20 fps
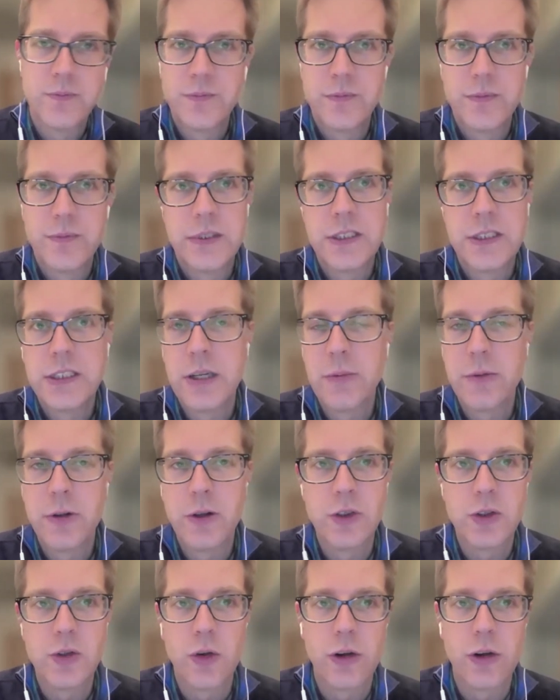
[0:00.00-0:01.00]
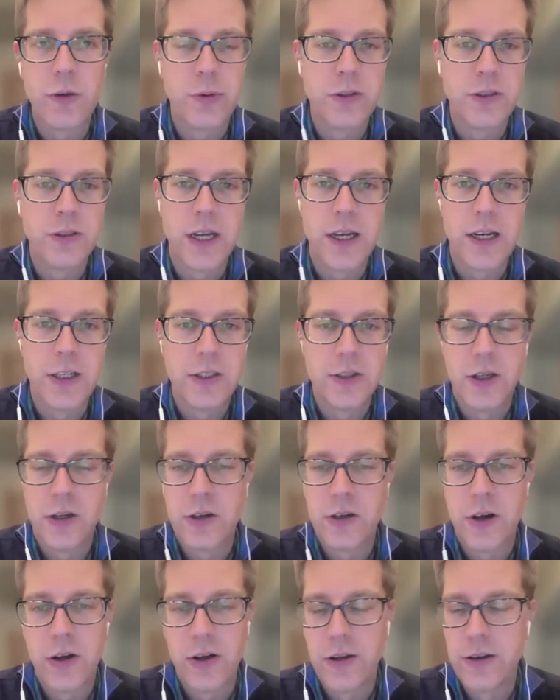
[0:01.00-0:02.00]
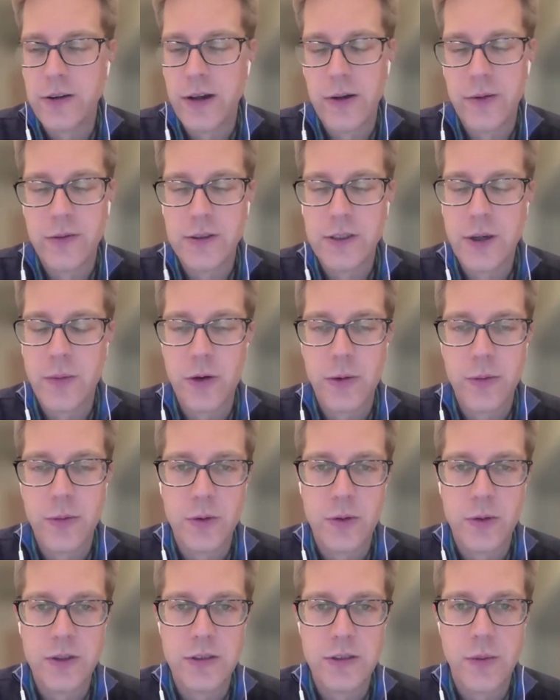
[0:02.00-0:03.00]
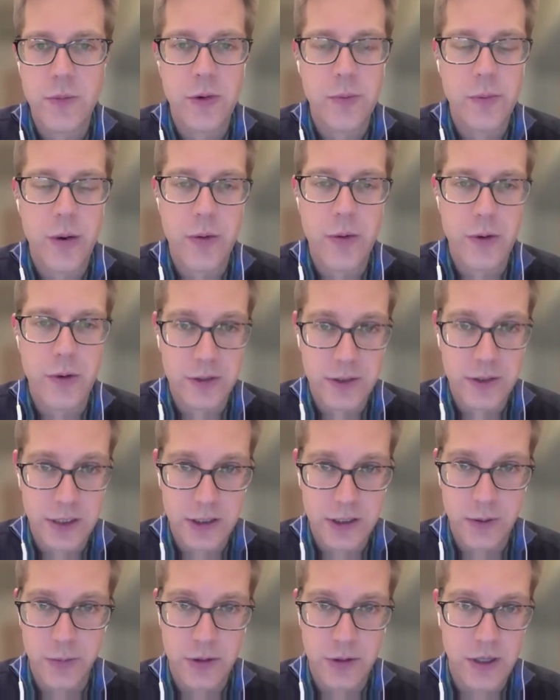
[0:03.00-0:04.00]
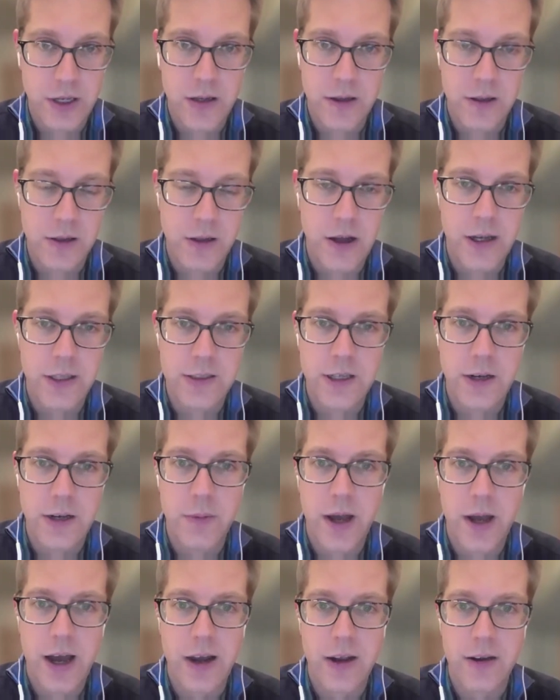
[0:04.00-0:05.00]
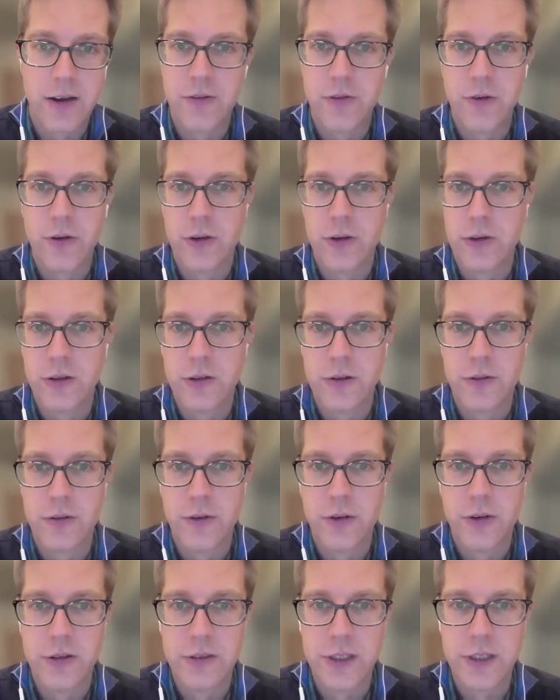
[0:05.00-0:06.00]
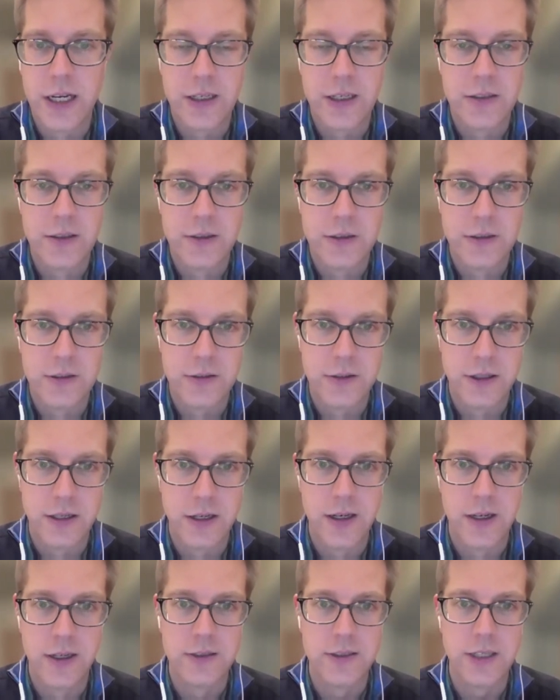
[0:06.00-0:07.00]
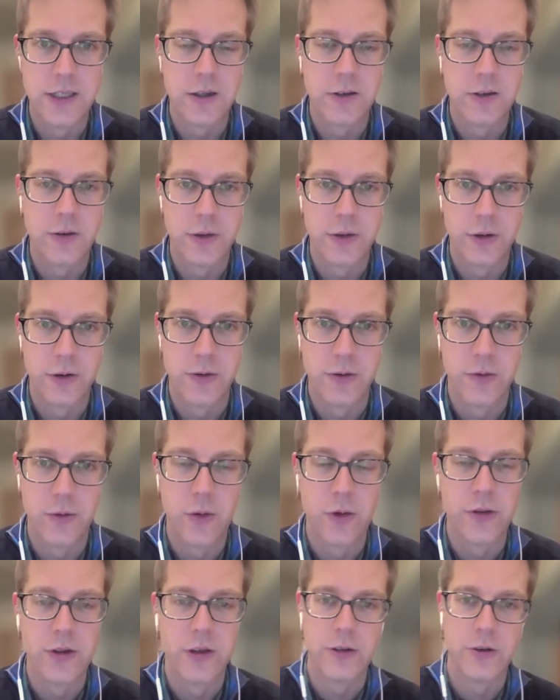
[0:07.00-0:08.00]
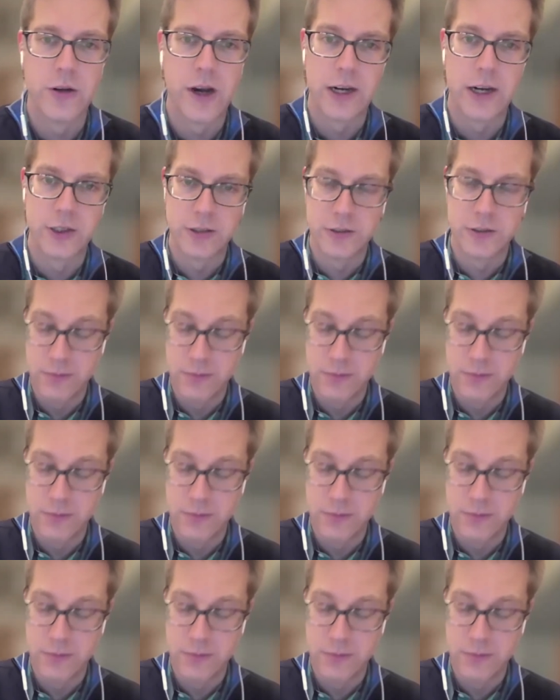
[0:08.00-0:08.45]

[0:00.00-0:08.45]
Similar sort of percentage, I'll call it somewhere probably around 60% of the clients come back for a second or third or fourth interaction.